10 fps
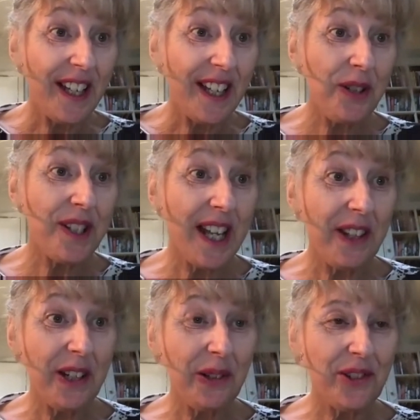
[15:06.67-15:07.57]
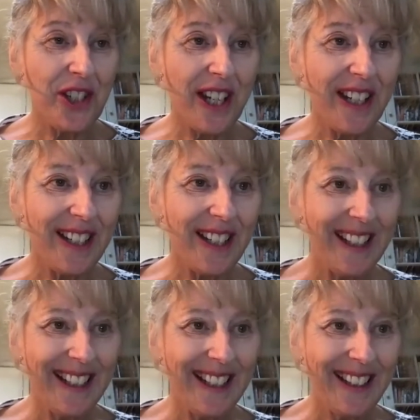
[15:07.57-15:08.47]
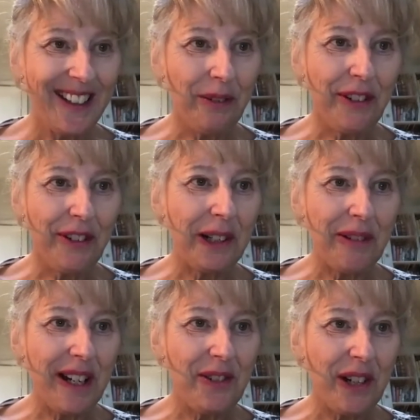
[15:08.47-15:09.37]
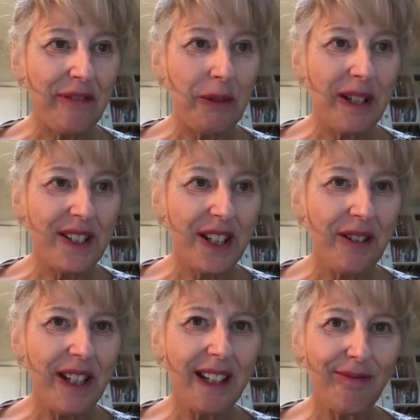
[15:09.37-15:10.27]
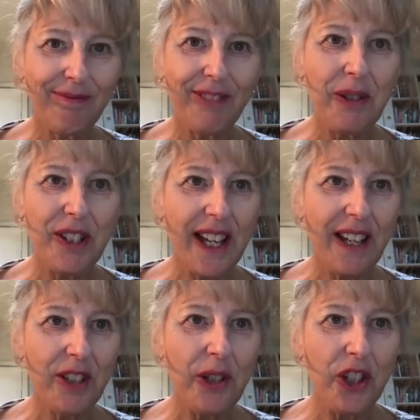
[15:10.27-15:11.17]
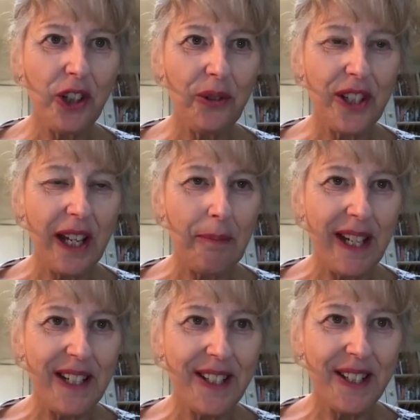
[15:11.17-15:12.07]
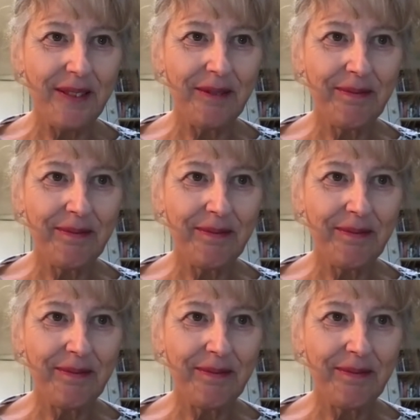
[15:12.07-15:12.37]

As you say, they're not flying around everywhere. So yeah, use your contact base.